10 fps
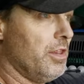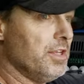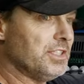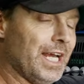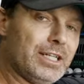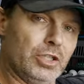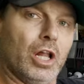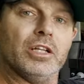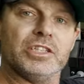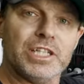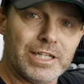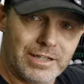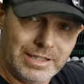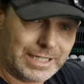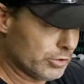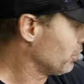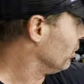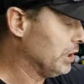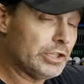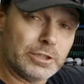The technology in
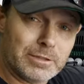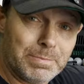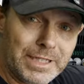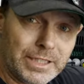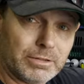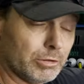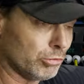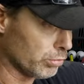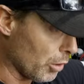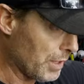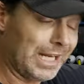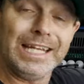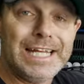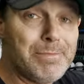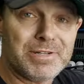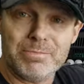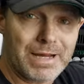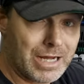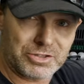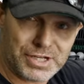electrical has just been growing leaps and
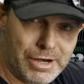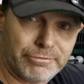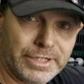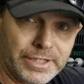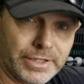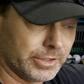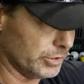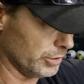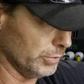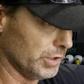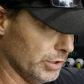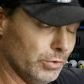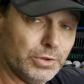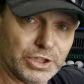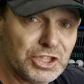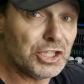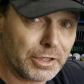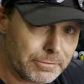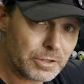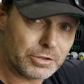bounds every year due to the
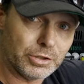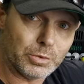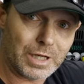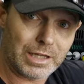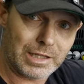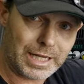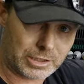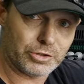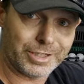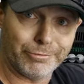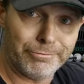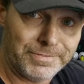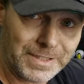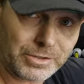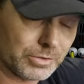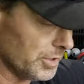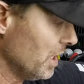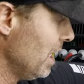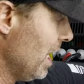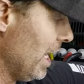shift to electric vehicles.
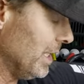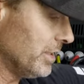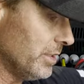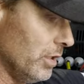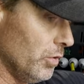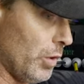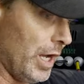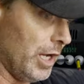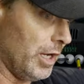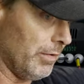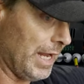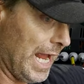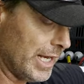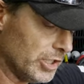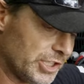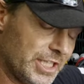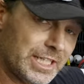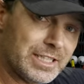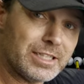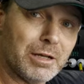And so uh, energy
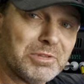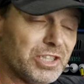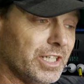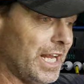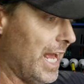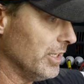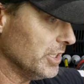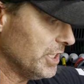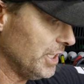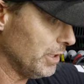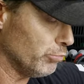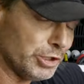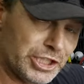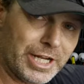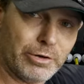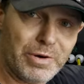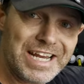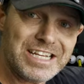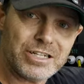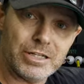consumption, energy
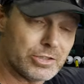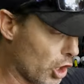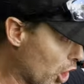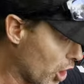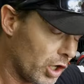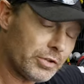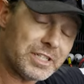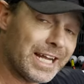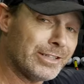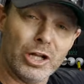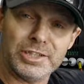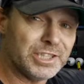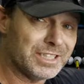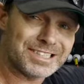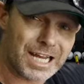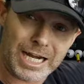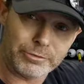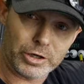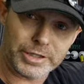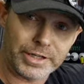regeneration is all, the technology has
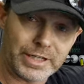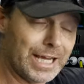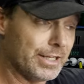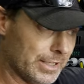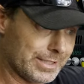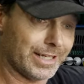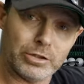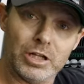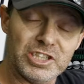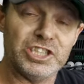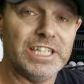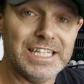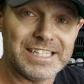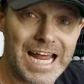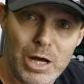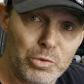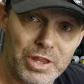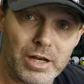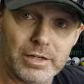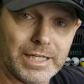skyrocketed, and the technology is out
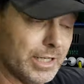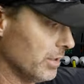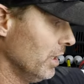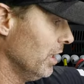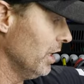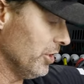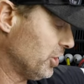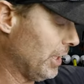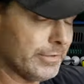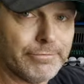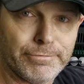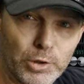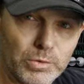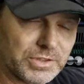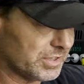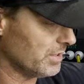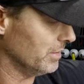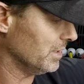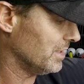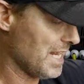there in the Chevy Volts
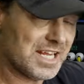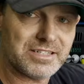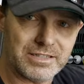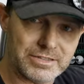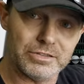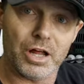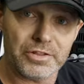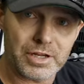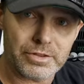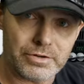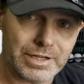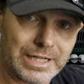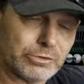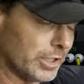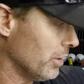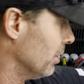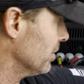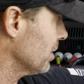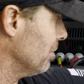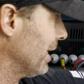and the Teslas and all the other electric
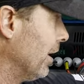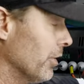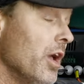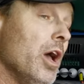cars coming out.